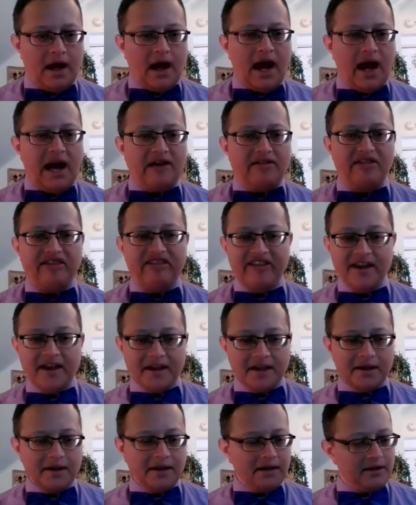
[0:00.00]
I
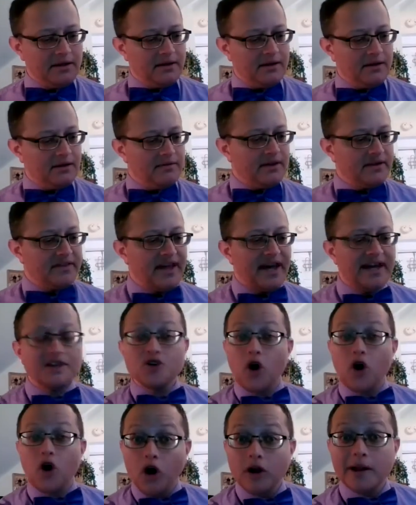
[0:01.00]
think that is
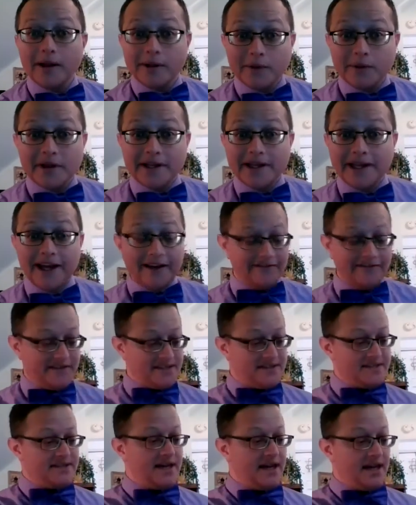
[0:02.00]
all I really have to
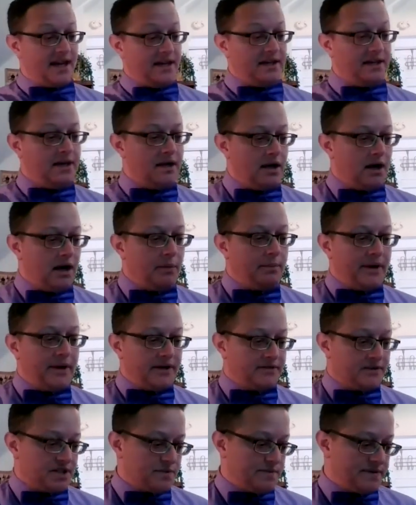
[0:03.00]
say
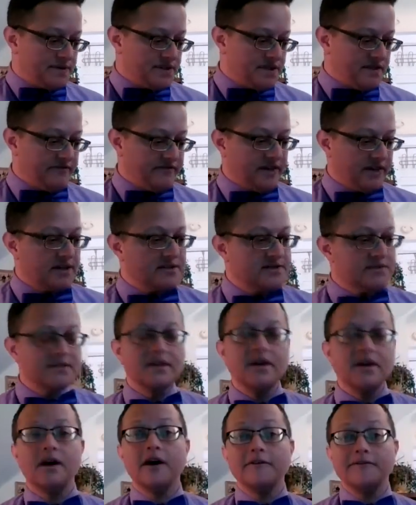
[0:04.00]
about the specifics
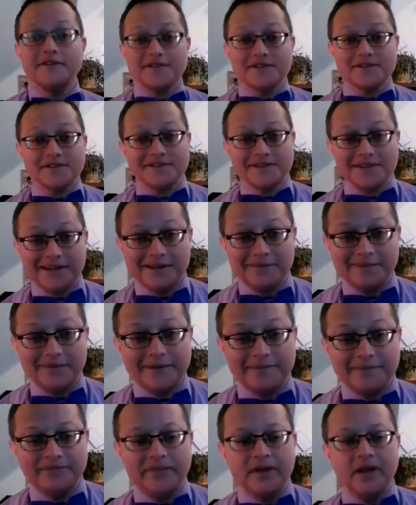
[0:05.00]
of this
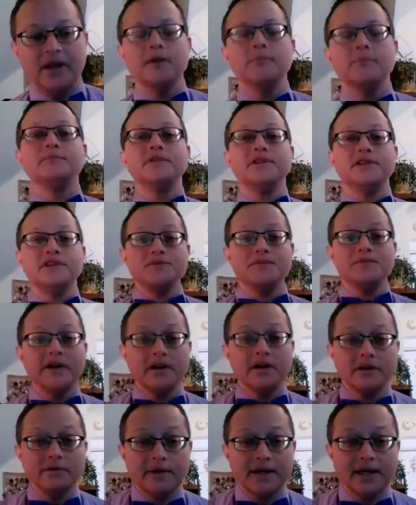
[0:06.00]
assignment. Please
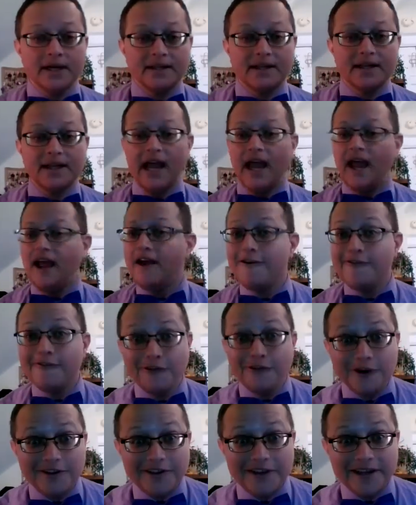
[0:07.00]
bear in mind that
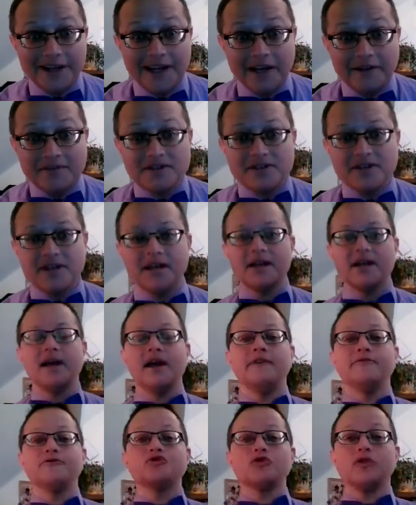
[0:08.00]
everything I've said I
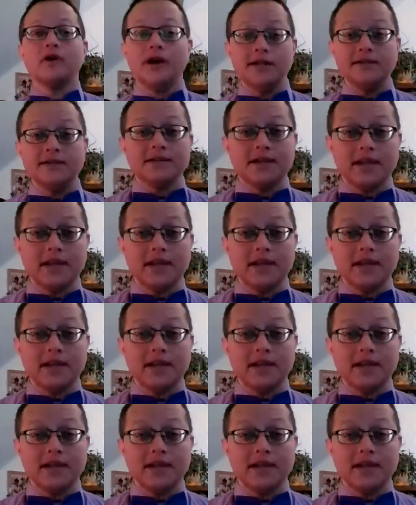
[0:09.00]
have tried to